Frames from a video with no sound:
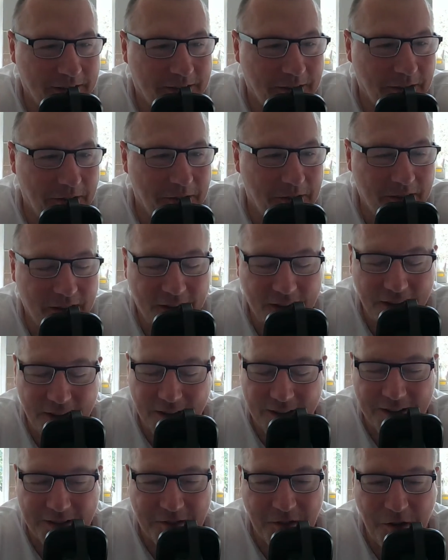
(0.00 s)
So
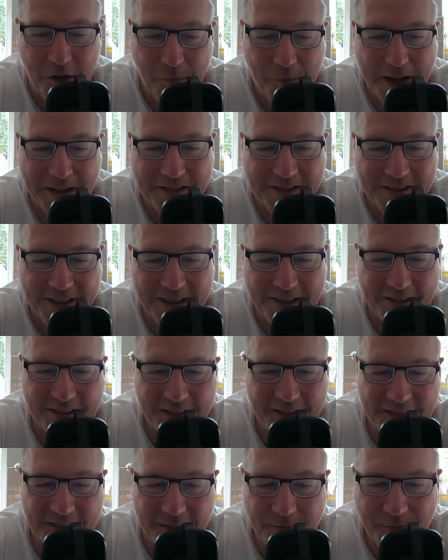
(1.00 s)
it's not a bad
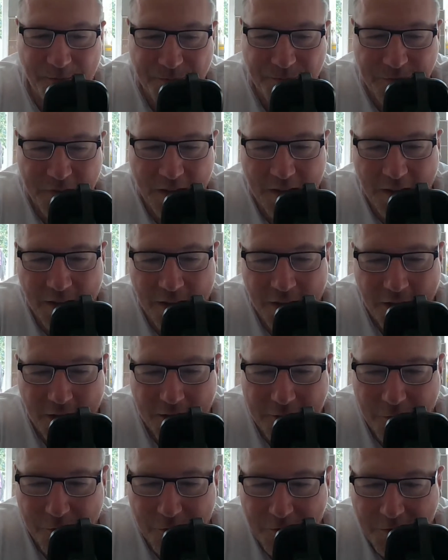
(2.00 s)
season, is it?
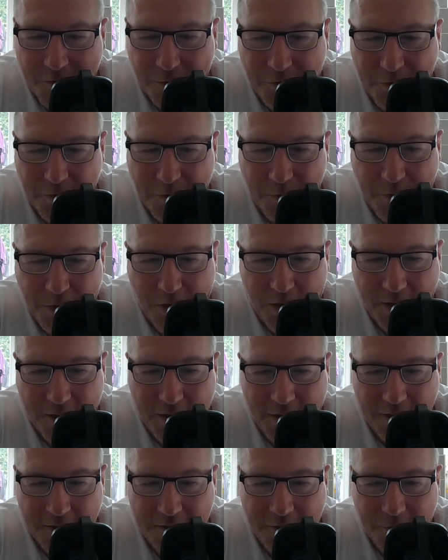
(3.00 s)

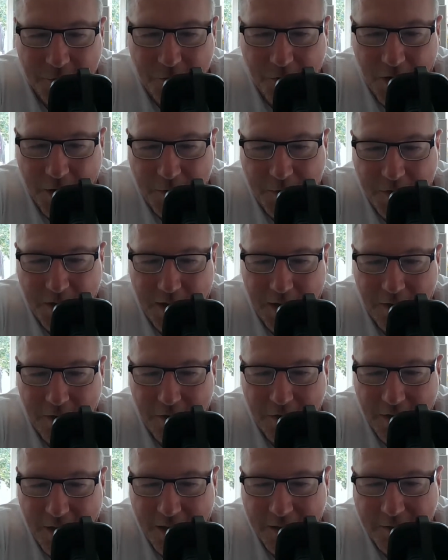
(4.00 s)
Like and subscribe to
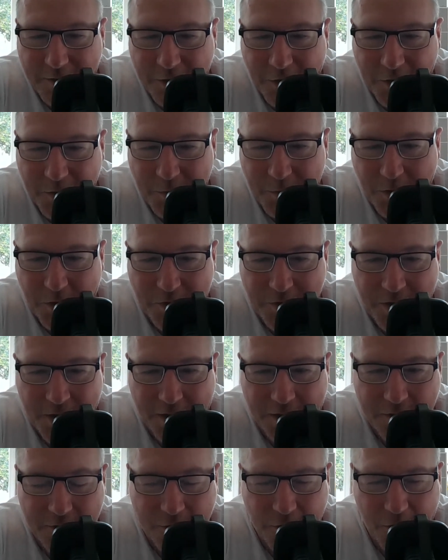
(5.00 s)
Alan and Tottenham
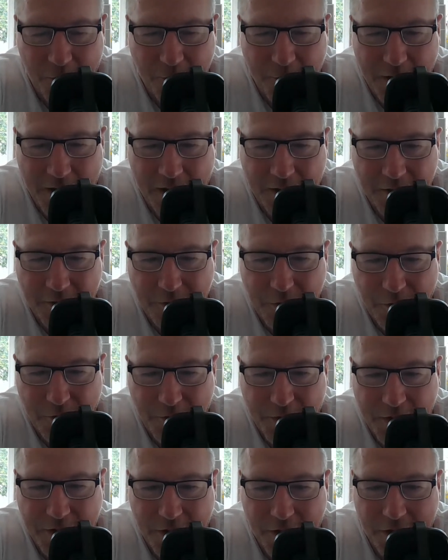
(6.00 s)
Logic, top man, top
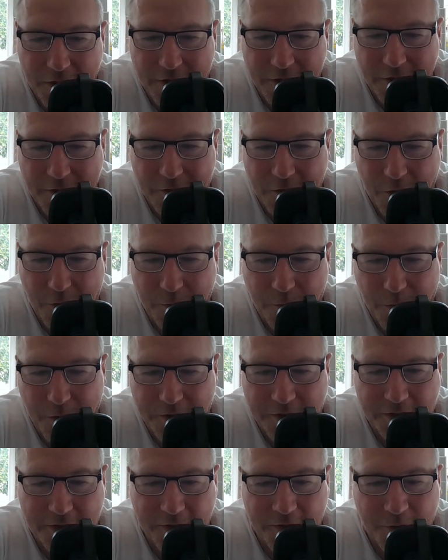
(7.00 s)
videos, and top
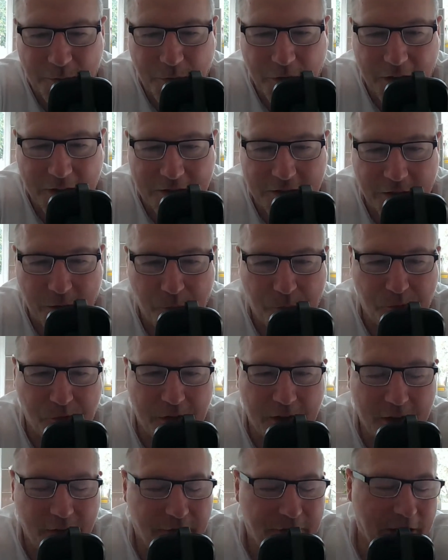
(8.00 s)
positive Spurs channel.
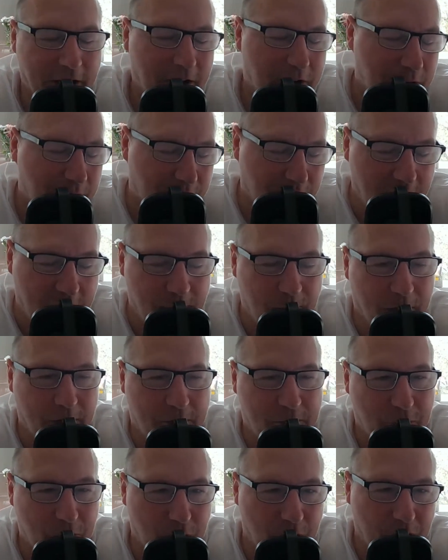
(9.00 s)
Brilliant. Thank you very
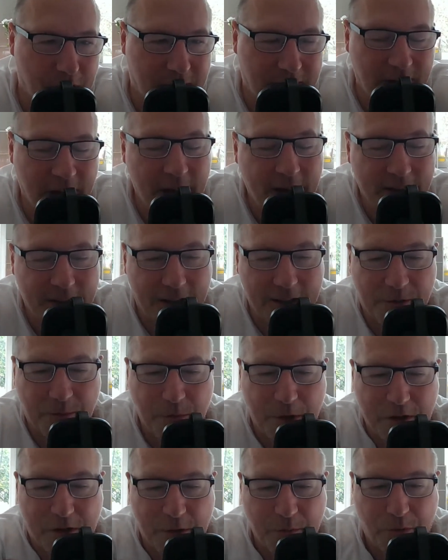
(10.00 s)
much, Chalks. That's
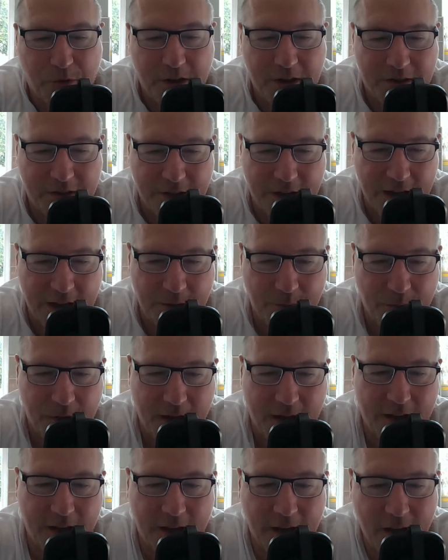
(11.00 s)
much appreciated,
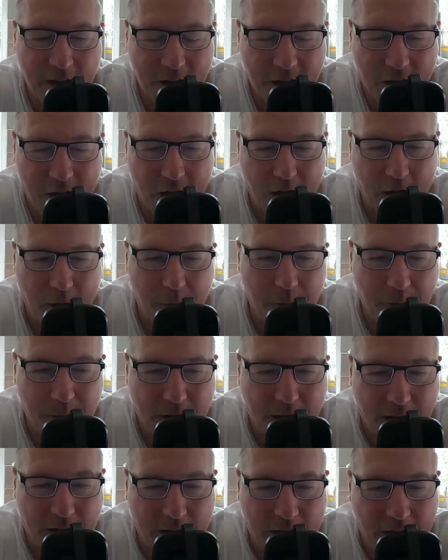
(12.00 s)
mate.
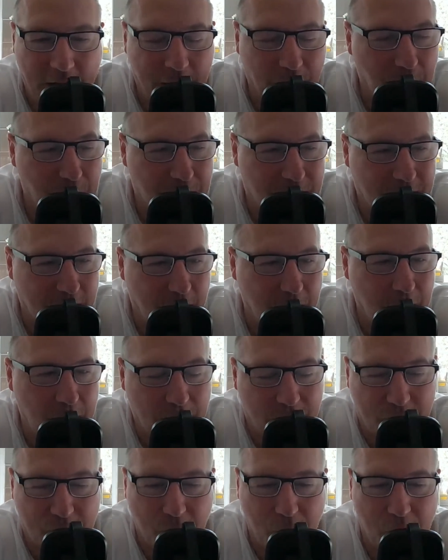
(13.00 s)
And
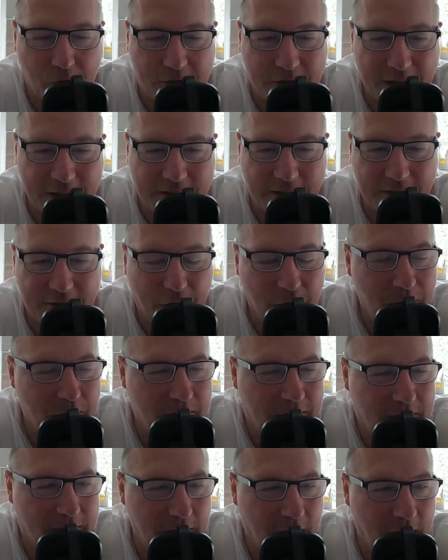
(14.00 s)
also, Chalks has his
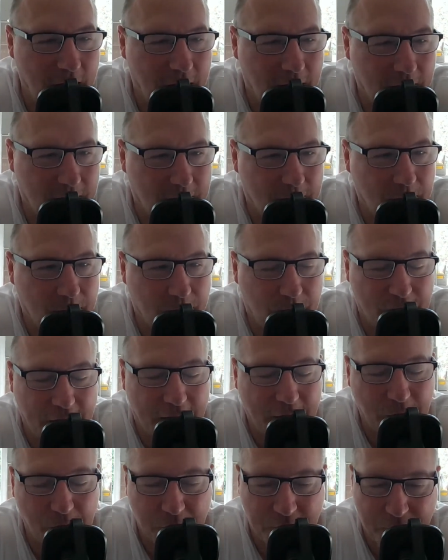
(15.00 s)
own
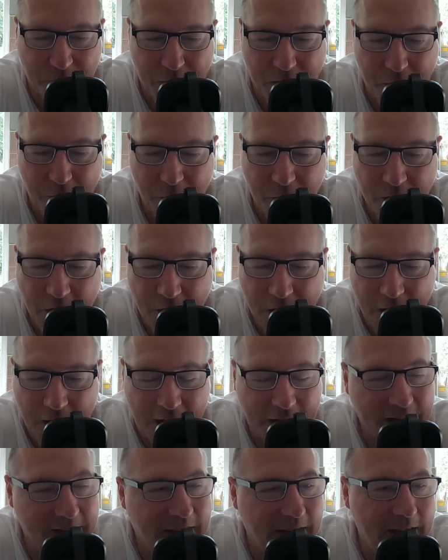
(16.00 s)
channel as well.
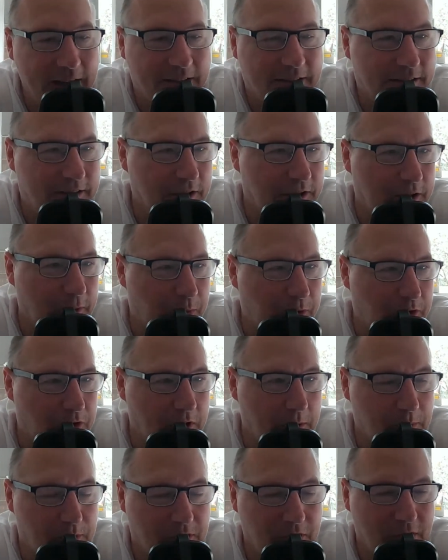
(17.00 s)
He needs the
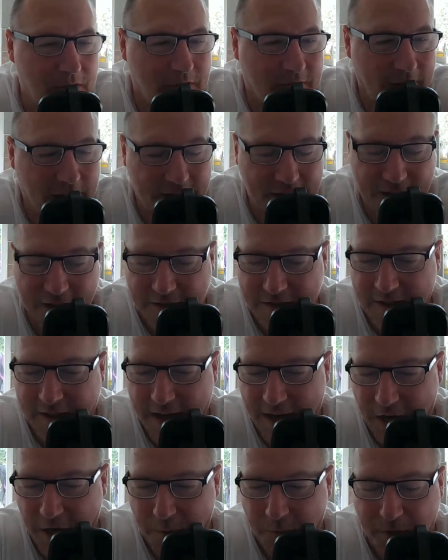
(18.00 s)
subscriptions. He needs to
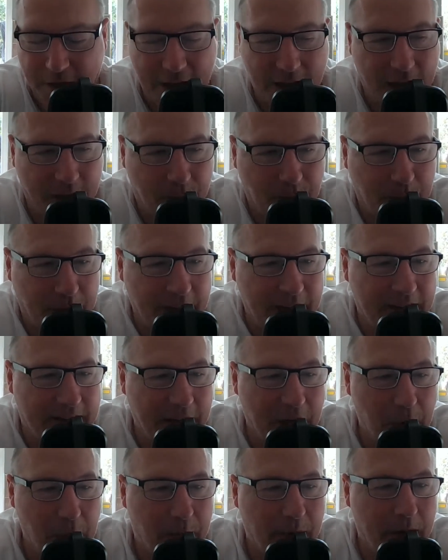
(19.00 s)
get up there.
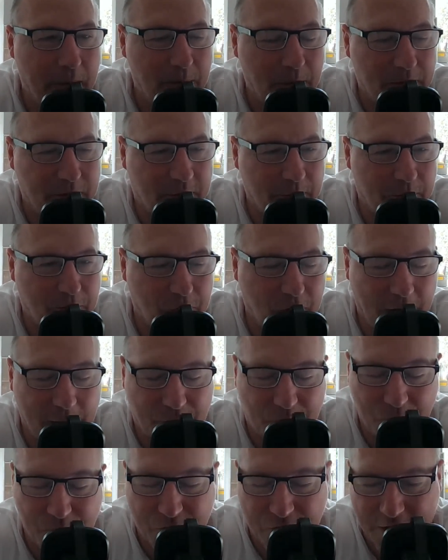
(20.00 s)
Please help him and
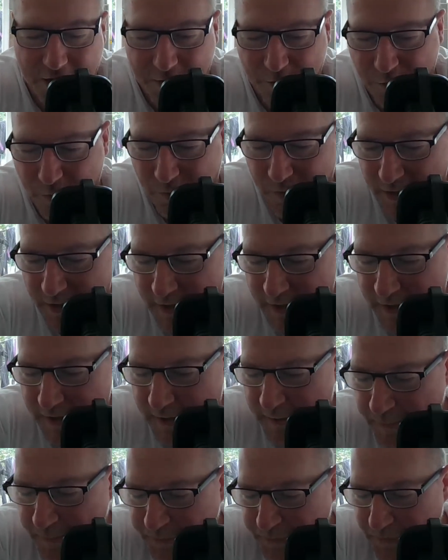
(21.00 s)
subscribe to his channel.
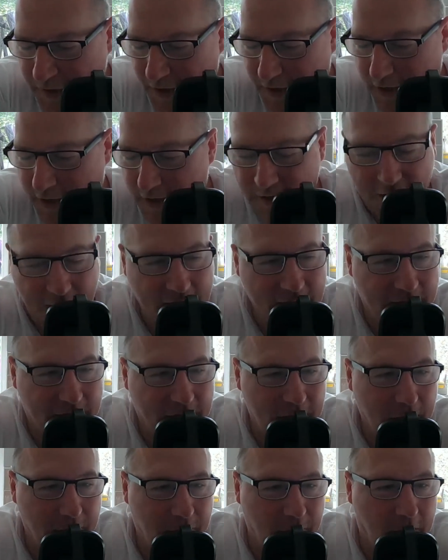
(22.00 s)
He's
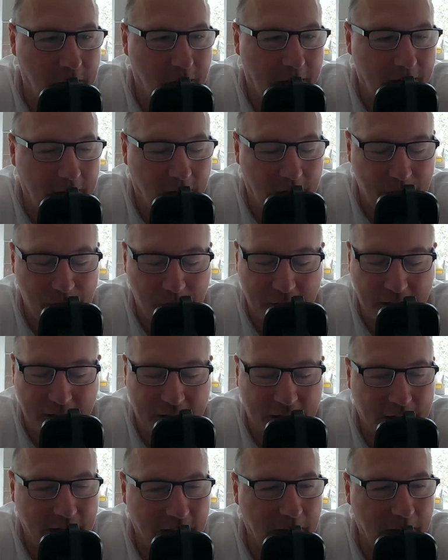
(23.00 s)
another guy like me.